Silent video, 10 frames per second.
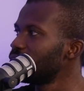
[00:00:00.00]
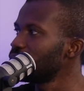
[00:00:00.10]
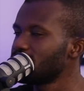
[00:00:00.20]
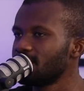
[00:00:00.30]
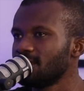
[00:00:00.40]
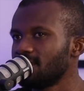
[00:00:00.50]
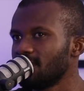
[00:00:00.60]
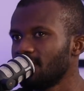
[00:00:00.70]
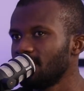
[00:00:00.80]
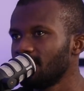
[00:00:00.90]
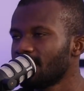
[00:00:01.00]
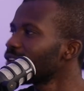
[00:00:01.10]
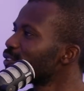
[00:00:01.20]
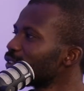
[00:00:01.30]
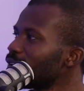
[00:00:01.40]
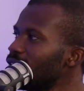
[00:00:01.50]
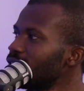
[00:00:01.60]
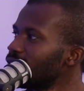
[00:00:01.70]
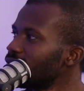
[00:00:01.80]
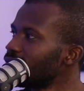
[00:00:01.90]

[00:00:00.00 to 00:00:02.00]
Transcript: versus a carousel ad.